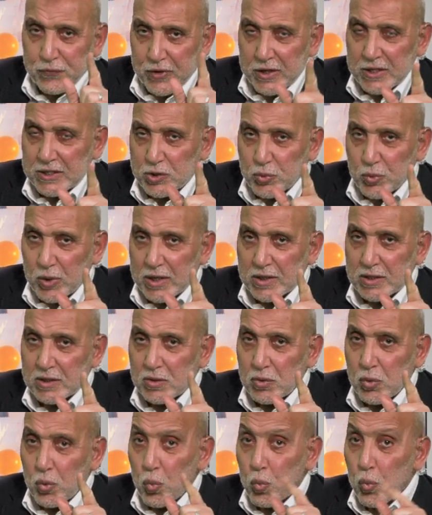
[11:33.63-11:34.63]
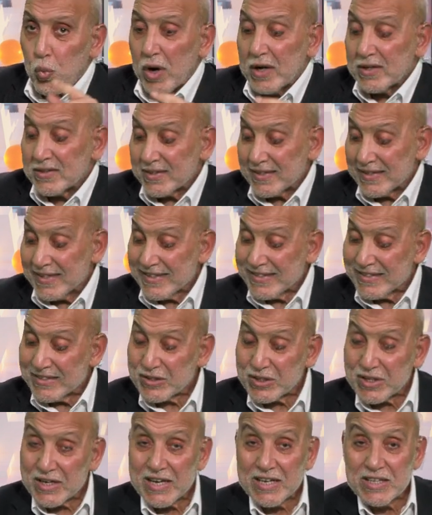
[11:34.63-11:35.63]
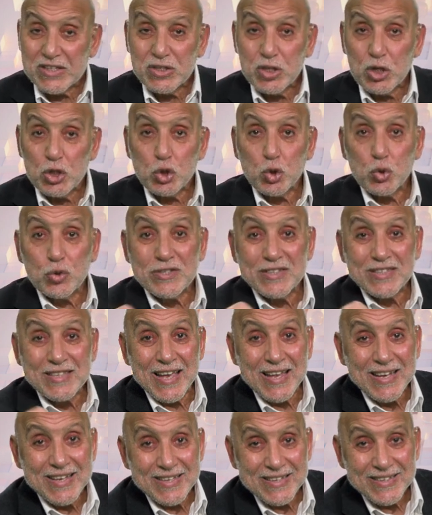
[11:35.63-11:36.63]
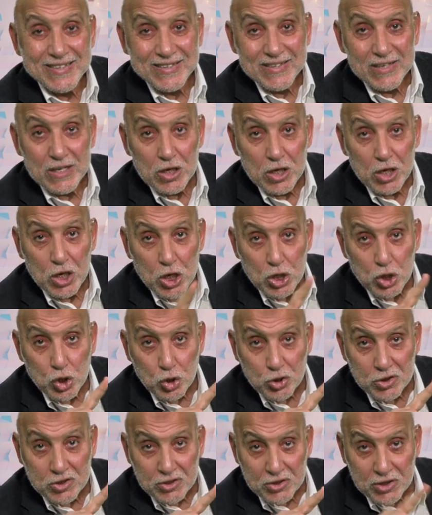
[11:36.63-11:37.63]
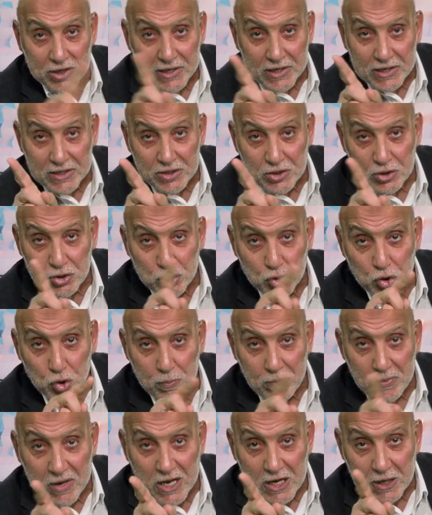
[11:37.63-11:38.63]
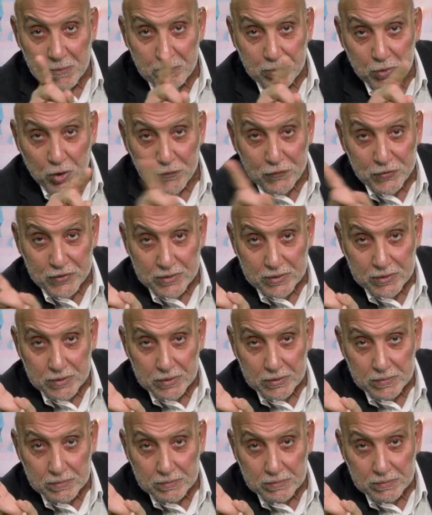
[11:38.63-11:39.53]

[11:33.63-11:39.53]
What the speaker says: First one was trade to sell, not trade to make profit.